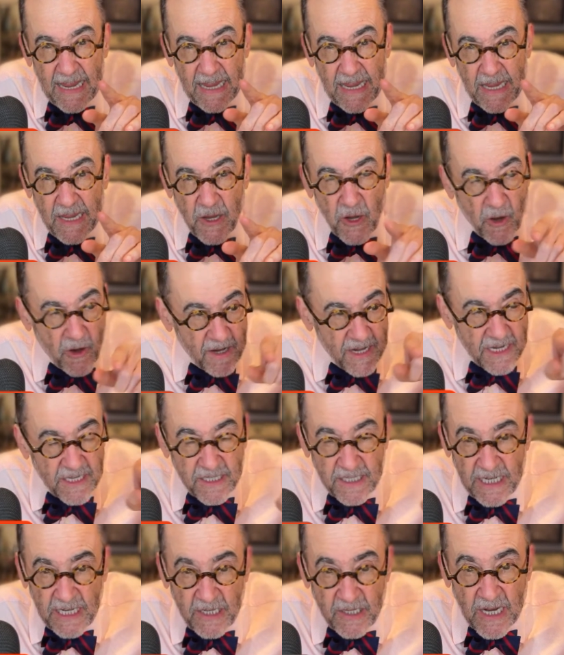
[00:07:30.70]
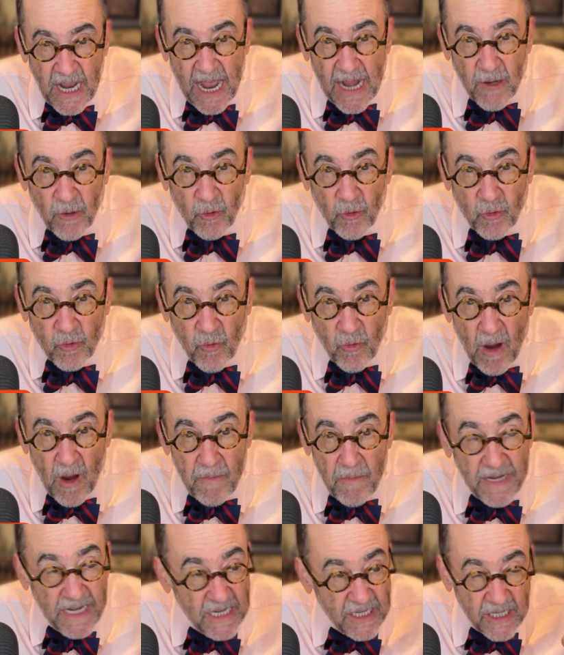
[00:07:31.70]
you're going to see Donald Trump.
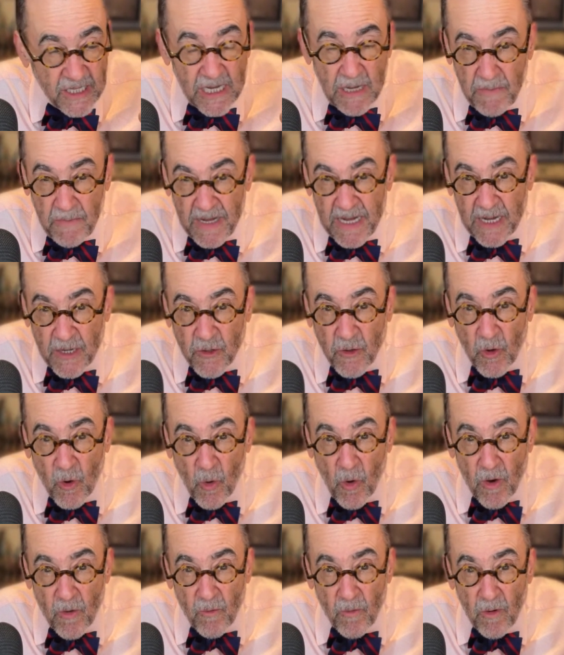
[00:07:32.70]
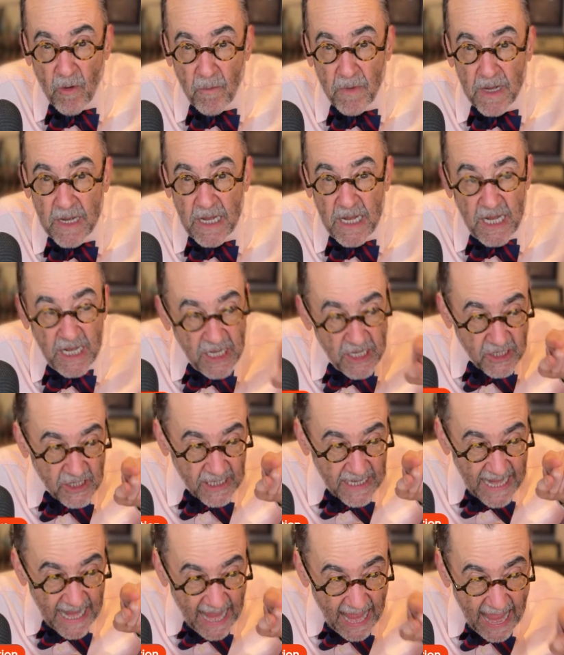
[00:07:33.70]
He's going to be in your courtroom. He's
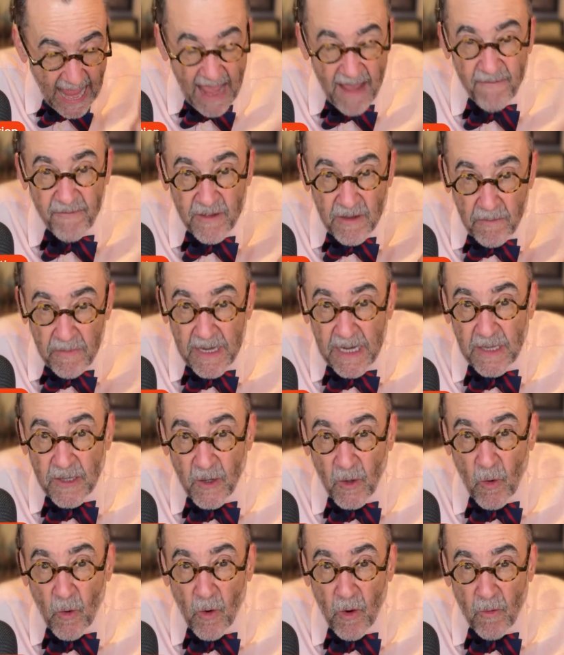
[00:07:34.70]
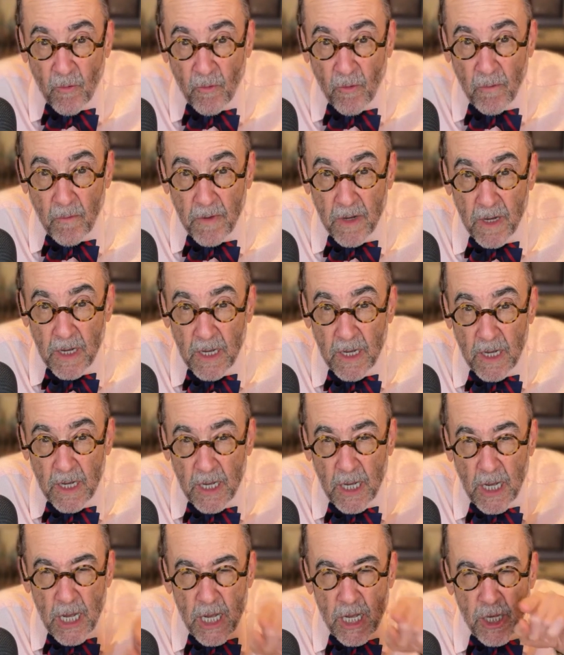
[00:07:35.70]
going to have to be in the courtroom.
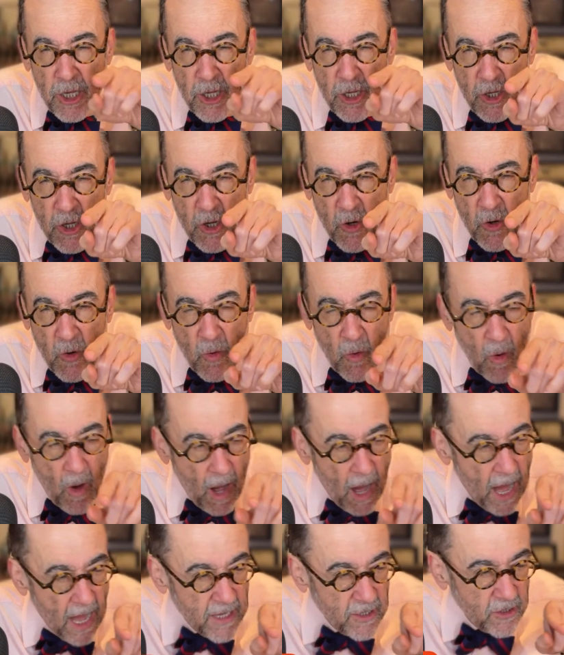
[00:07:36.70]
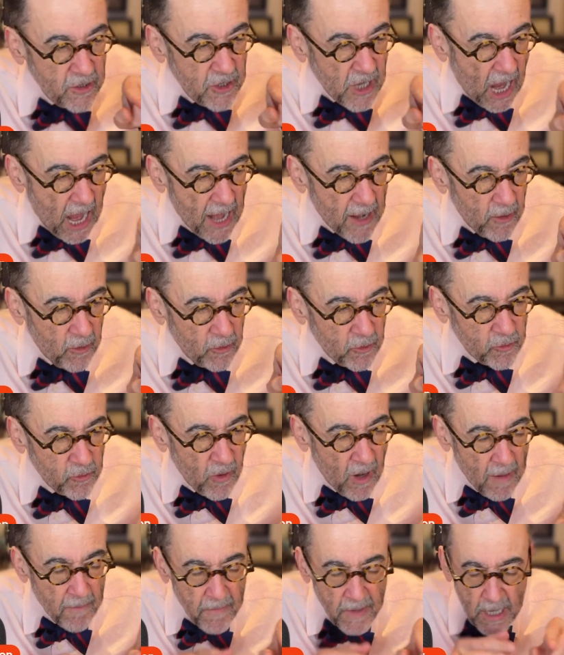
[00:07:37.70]
You and Donald
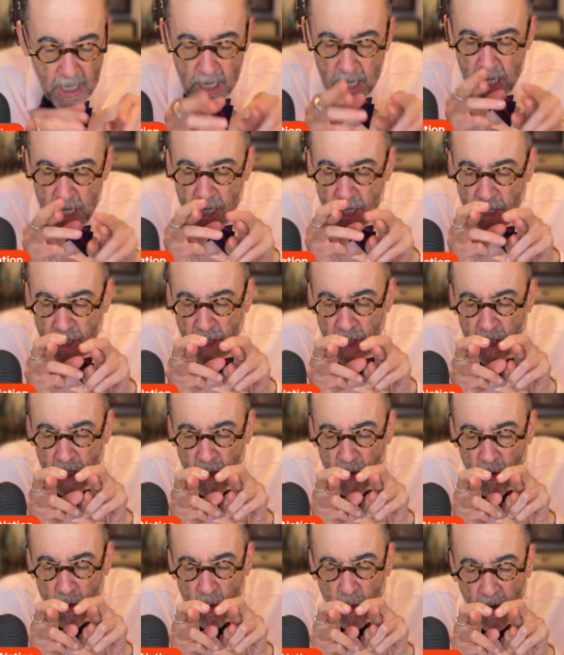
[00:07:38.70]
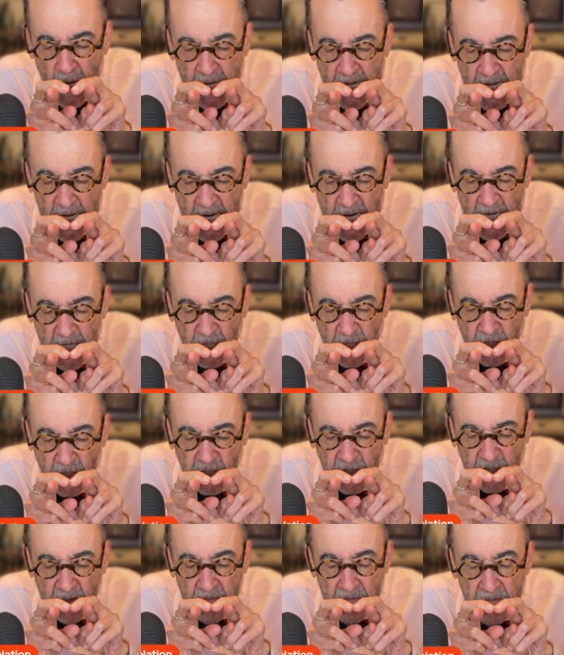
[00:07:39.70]
Trump, you and he
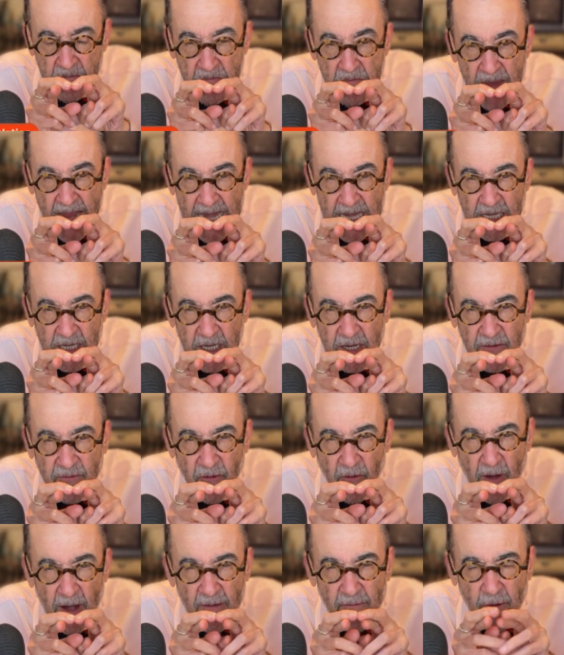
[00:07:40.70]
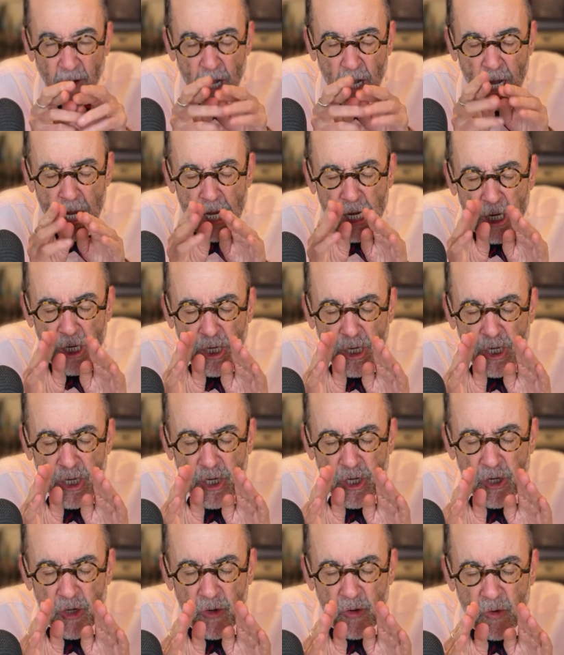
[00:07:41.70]
cemented forever.
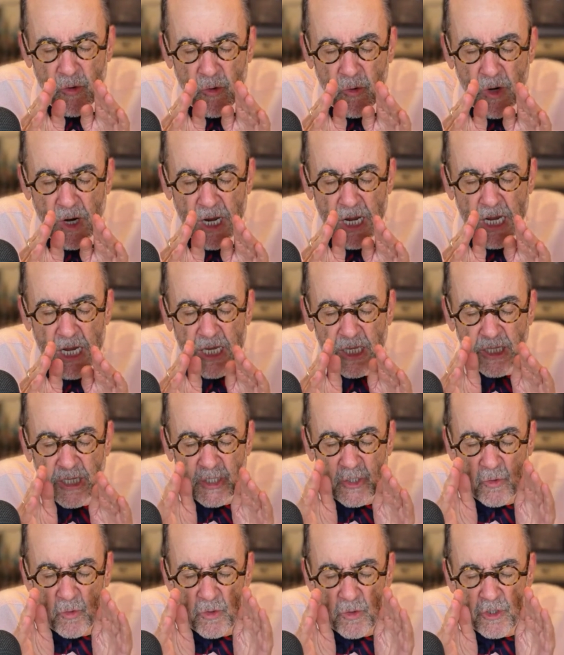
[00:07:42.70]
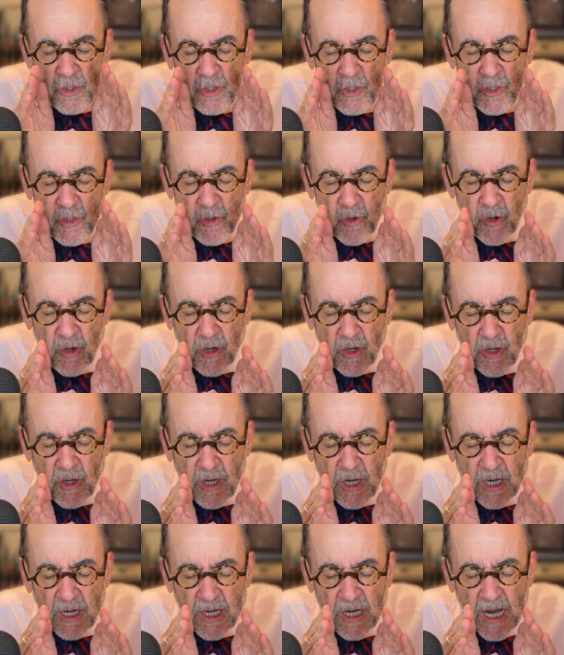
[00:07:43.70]
You, this was your
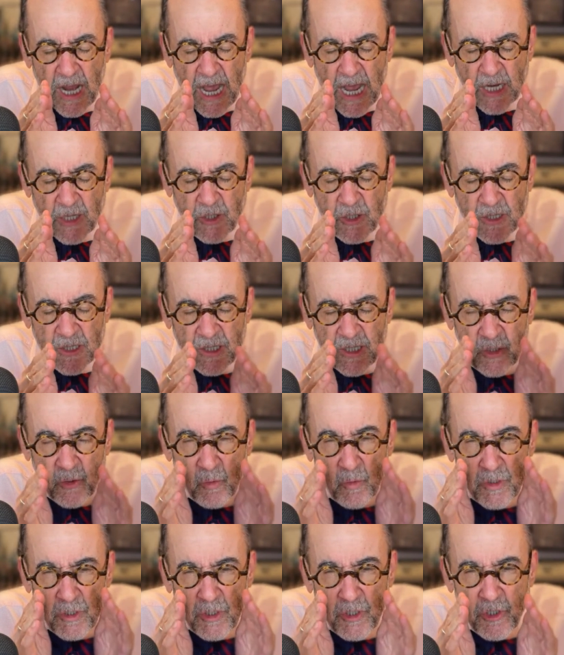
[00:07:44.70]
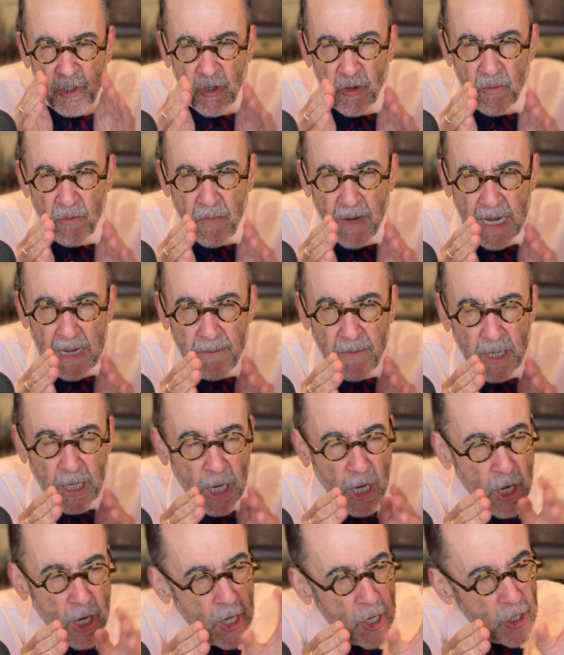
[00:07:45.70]
concoction. This was your baby.
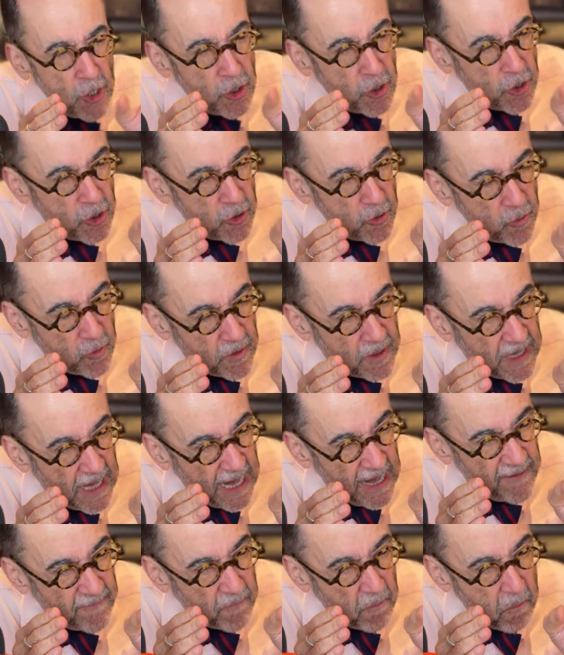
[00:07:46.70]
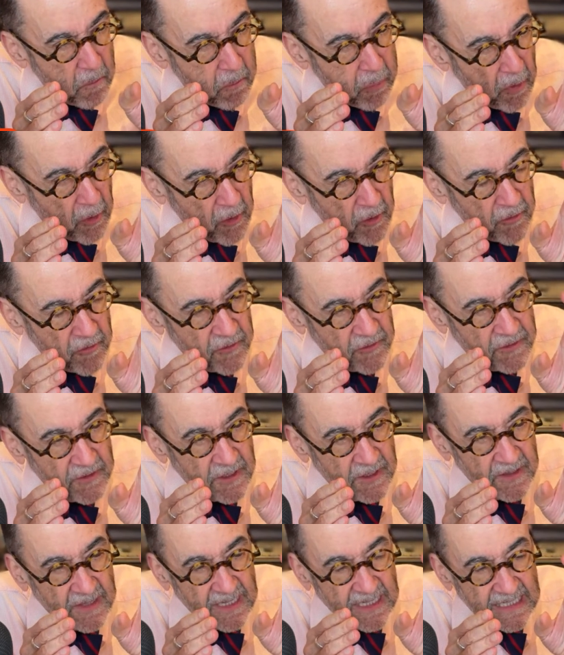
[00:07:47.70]
You gave birth
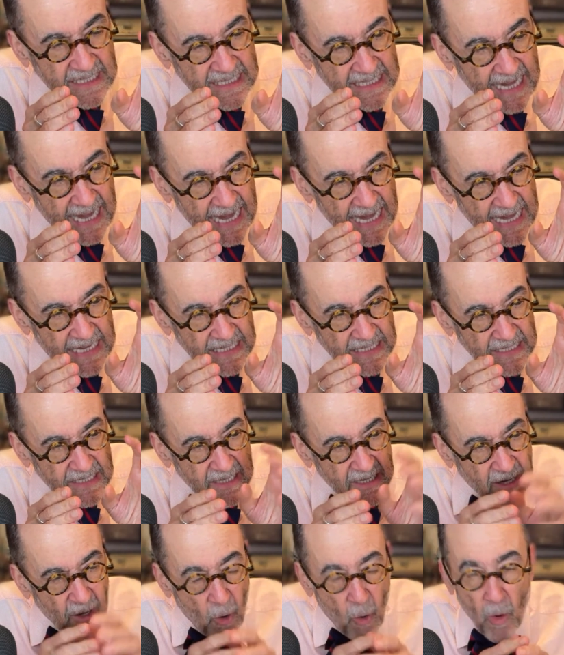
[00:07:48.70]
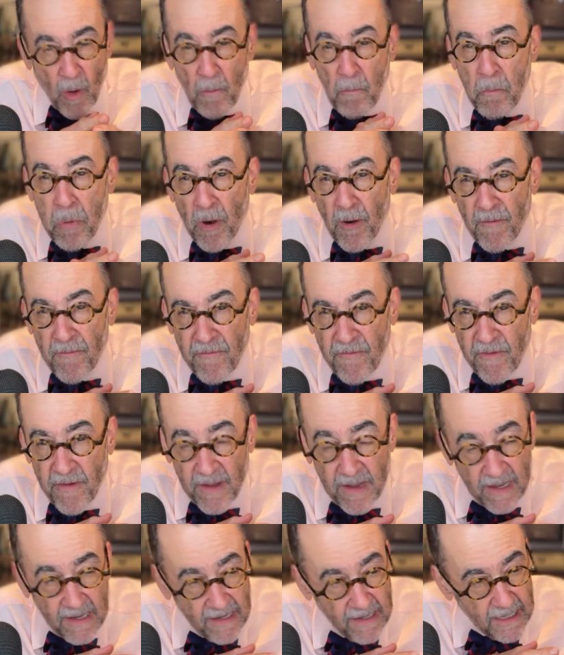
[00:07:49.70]
to this case, or birth,
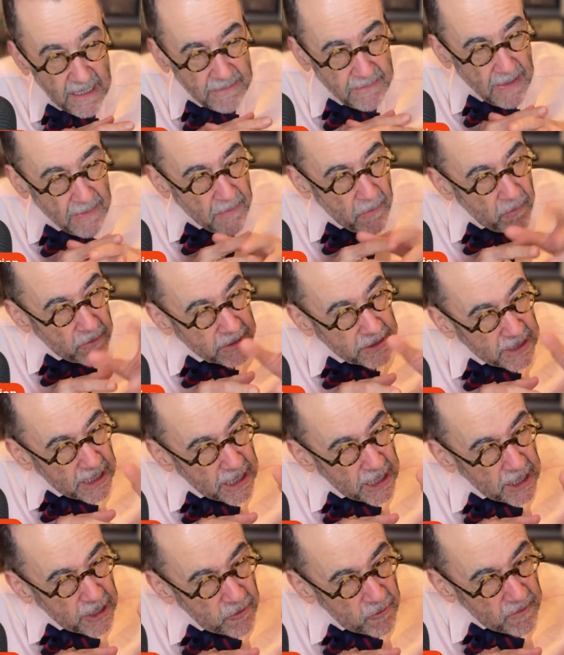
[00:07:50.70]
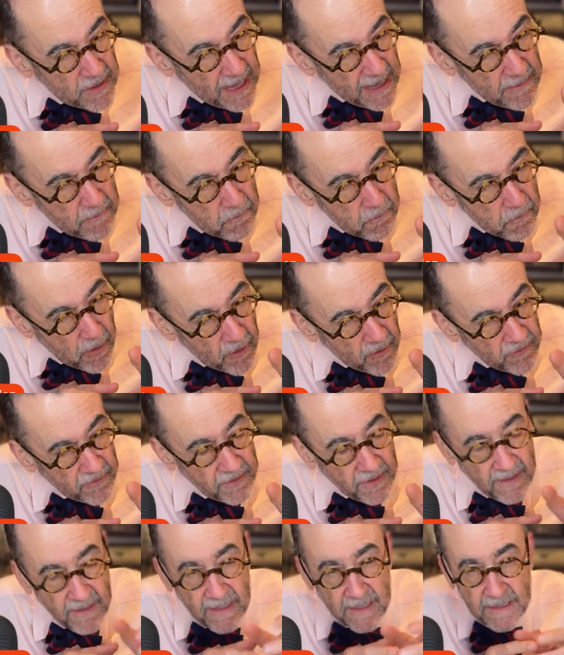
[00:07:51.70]
as people would say. You gave birth
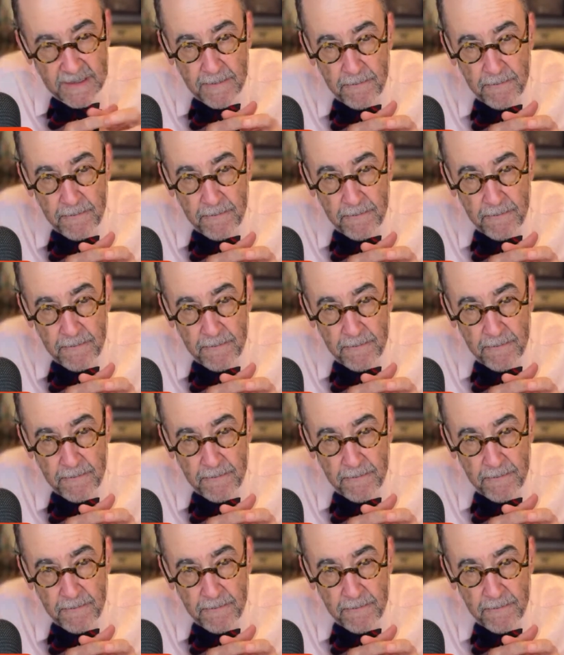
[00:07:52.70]
to this.